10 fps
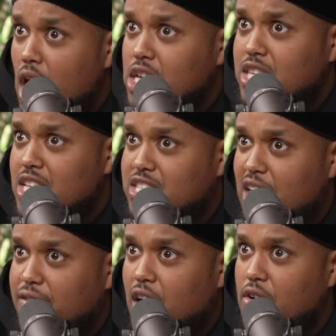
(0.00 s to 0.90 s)
worse
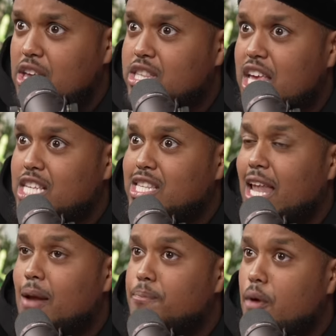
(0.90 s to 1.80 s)
than Steph Curry. He
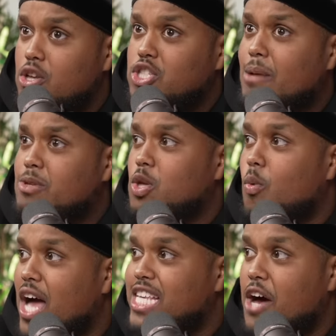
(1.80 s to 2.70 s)
thinks that LeBron James
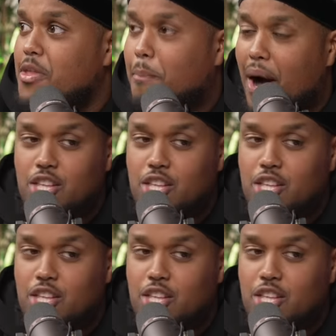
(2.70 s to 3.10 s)
is the worst out of the